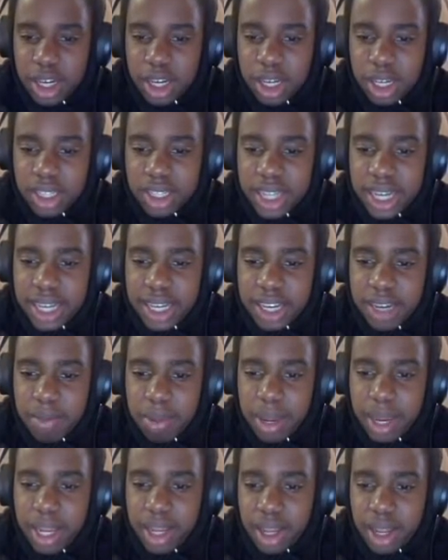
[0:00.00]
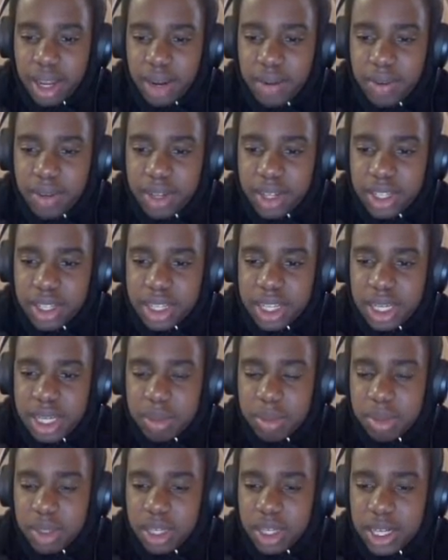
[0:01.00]
because they did play a lot of good
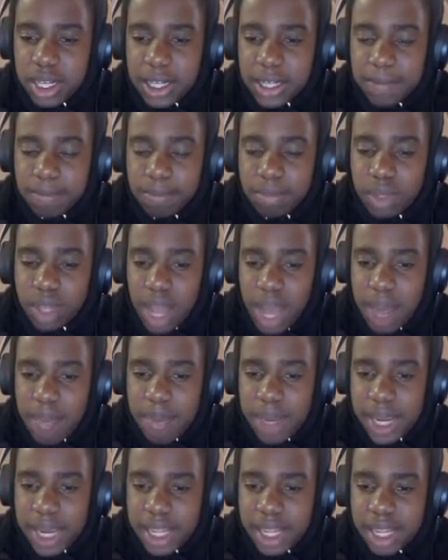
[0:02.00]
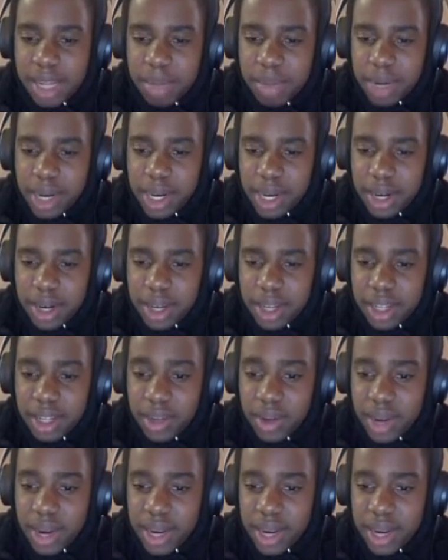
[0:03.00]
teams. I'm picking them right here, and then right